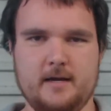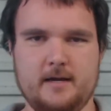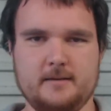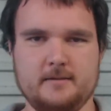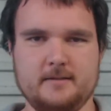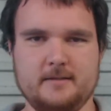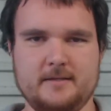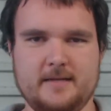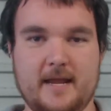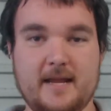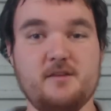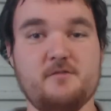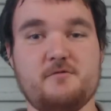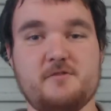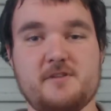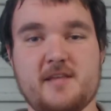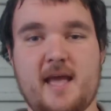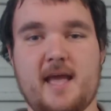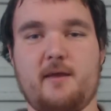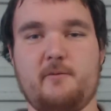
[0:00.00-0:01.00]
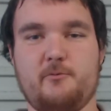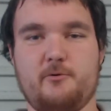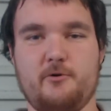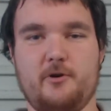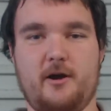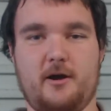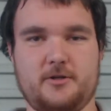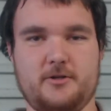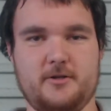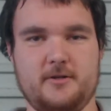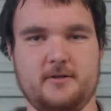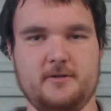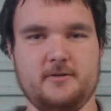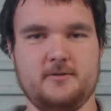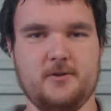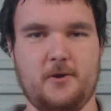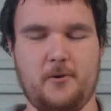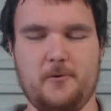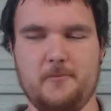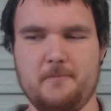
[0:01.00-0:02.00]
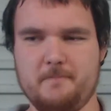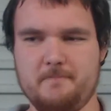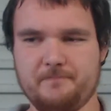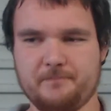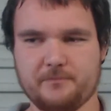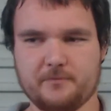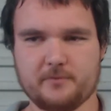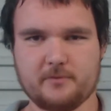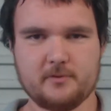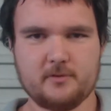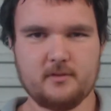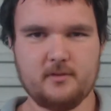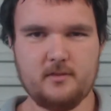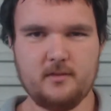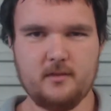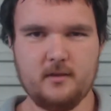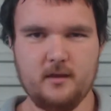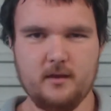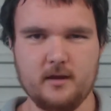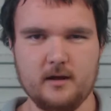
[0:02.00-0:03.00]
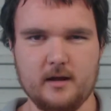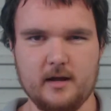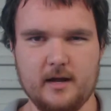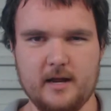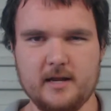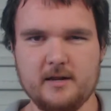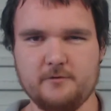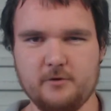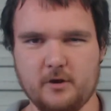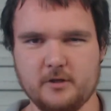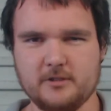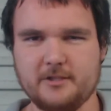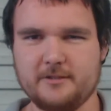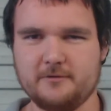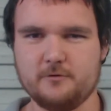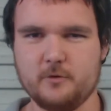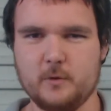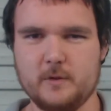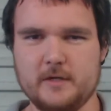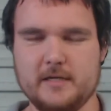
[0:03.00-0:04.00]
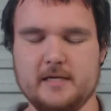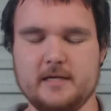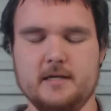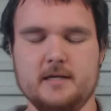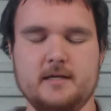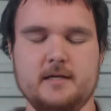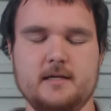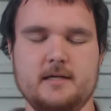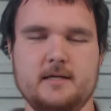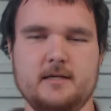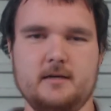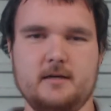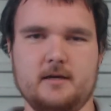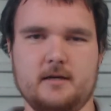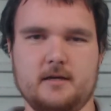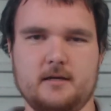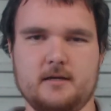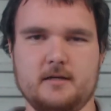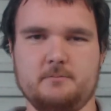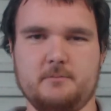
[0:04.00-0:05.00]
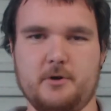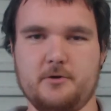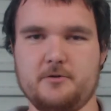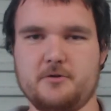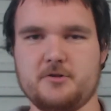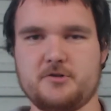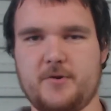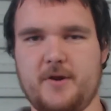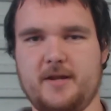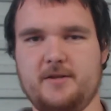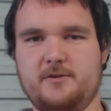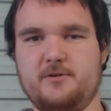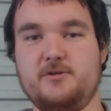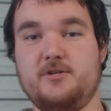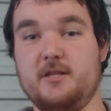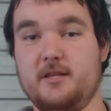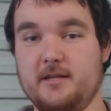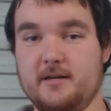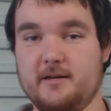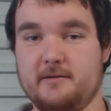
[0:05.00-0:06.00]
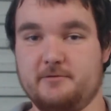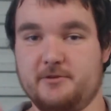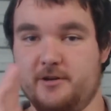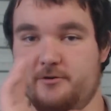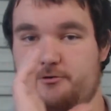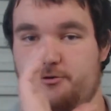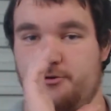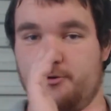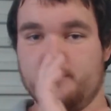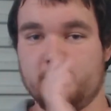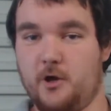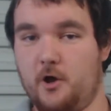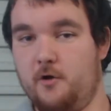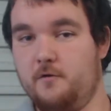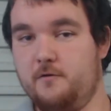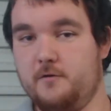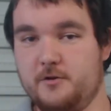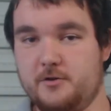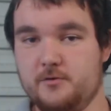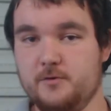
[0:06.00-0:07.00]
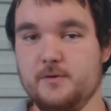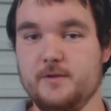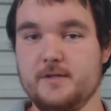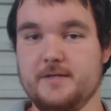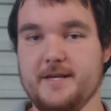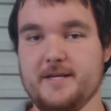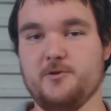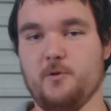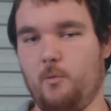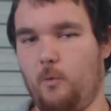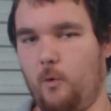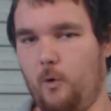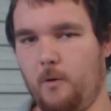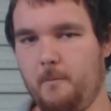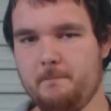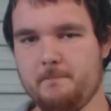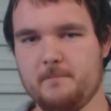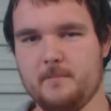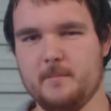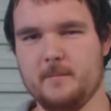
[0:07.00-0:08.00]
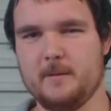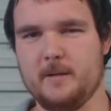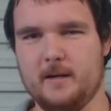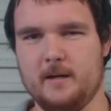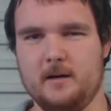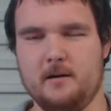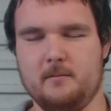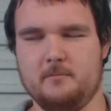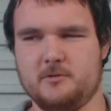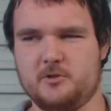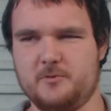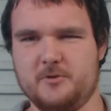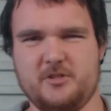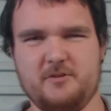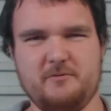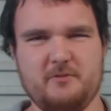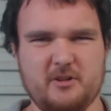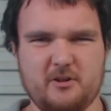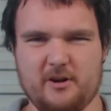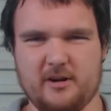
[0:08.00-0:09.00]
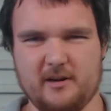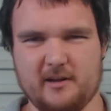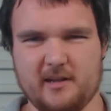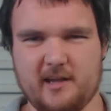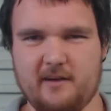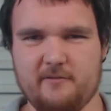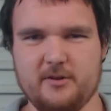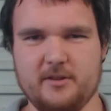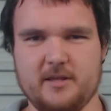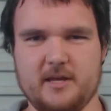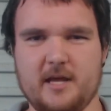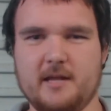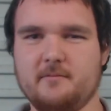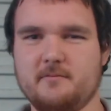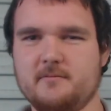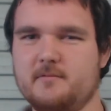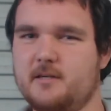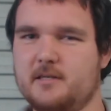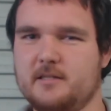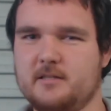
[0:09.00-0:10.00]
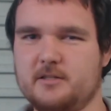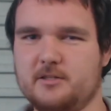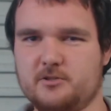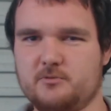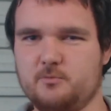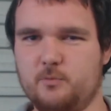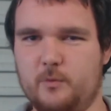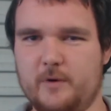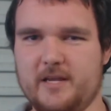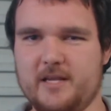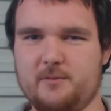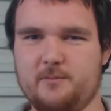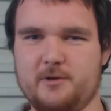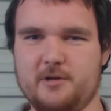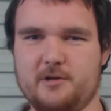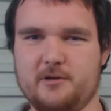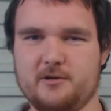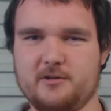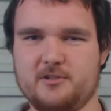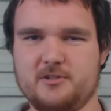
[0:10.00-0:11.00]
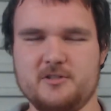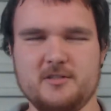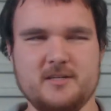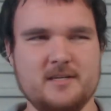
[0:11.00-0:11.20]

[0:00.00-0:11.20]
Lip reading: native tank production. So end of 1940, both Australia and New Zealand have sent troops over to the Desert War. I'm specifically not going to cover that in this week because